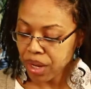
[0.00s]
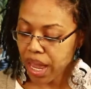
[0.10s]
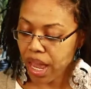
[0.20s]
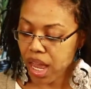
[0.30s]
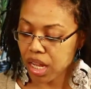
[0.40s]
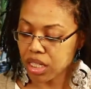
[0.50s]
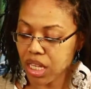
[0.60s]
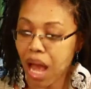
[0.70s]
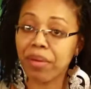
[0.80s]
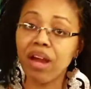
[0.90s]
And
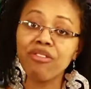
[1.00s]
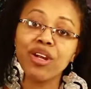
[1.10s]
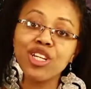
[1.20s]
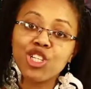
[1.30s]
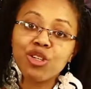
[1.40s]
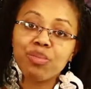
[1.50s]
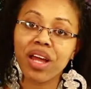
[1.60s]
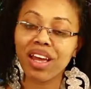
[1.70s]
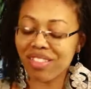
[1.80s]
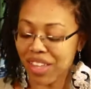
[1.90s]
I'm not French, but
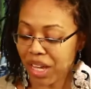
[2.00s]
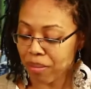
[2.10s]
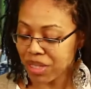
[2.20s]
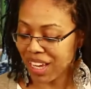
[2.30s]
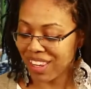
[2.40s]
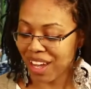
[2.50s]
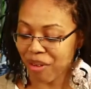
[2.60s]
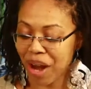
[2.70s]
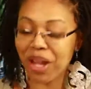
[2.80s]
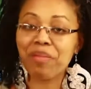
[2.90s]
I think I'm saying that
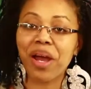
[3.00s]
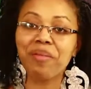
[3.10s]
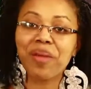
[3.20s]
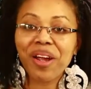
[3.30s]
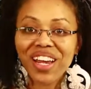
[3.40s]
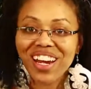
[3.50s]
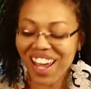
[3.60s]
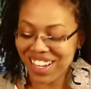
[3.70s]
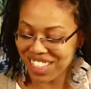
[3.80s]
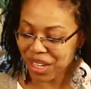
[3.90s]
right in my American
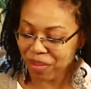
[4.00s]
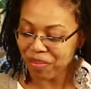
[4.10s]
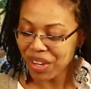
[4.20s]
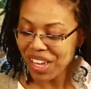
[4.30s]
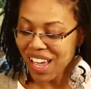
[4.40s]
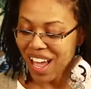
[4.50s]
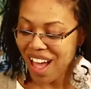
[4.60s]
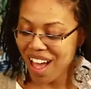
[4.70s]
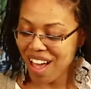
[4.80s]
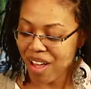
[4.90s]
accent.
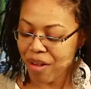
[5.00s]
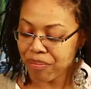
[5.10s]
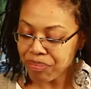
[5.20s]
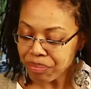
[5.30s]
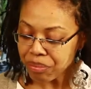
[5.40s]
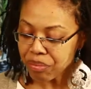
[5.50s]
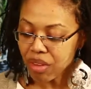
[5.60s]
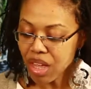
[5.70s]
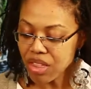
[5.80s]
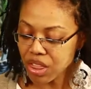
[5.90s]
Um,
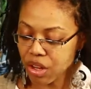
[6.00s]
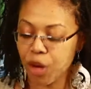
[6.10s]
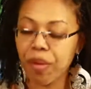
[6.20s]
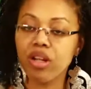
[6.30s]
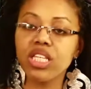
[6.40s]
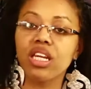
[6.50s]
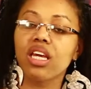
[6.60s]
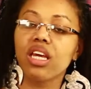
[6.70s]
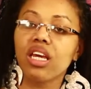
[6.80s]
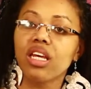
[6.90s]
the third person
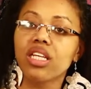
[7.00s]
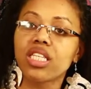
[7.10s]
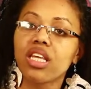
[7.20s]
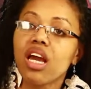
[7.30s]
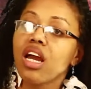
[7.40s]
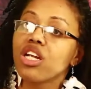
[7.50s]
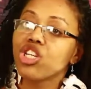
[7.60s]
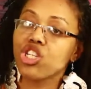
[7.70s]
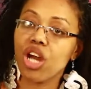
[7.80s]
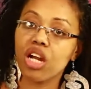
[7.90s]
is
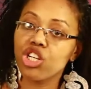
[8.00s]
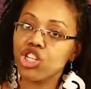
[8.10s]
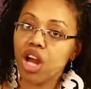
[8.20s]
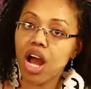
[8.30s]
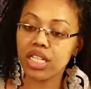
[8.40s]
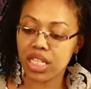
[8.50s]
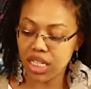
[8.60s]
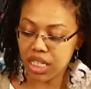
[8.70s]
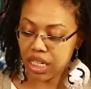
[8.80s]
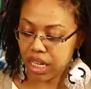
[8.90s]
Jean-Jacques
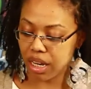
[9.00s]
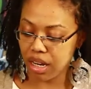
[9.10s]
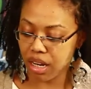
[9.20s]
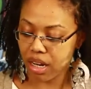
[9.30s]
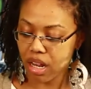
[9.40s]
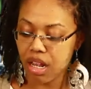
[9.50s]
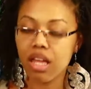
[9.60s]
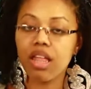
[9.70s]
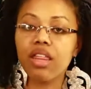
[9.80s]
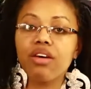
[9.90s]
Dessalines.
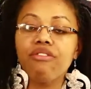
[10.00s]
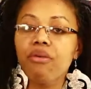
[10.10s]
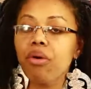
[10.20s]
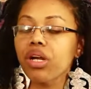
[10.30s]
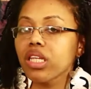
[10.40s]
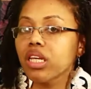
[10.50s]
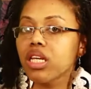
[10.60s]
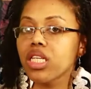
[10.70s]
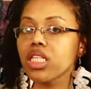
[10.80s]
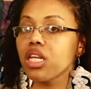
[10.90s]
The fourth
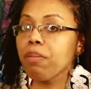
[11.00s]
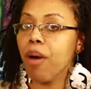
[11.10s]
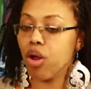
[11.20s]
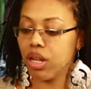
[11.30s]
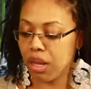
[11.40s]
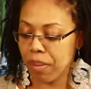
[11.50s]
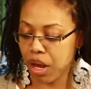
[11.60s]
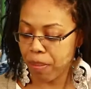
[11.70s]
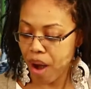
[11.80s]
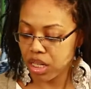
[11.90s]
is Napoleon
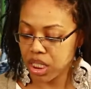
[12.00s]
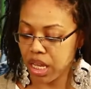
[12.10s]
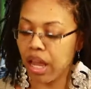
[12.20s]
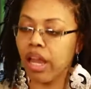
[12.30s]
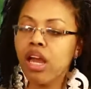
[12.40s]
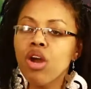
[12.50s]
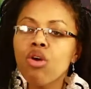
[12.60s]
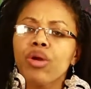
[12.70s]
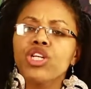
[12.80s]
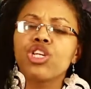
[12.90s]
Bonaparte,
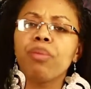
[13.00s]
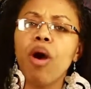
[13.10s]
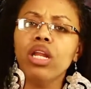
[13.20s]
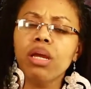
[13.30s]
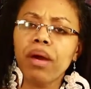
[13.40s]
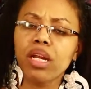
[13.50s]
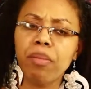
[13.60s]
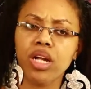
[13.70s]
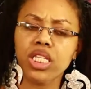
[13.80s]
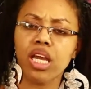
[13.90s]
which Napoleon
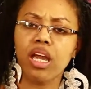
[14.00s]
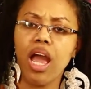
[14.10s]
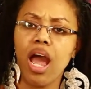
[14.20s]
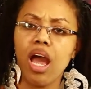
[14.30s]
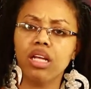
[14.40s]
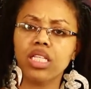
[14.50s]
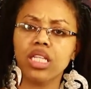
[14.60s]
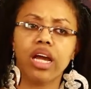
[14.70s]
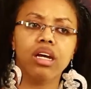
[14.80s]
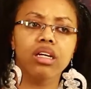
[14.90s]
Bonaparte has
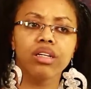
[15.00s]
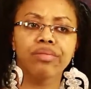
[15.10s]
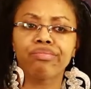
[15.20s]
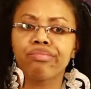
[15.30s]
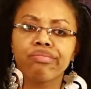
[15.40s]
like a,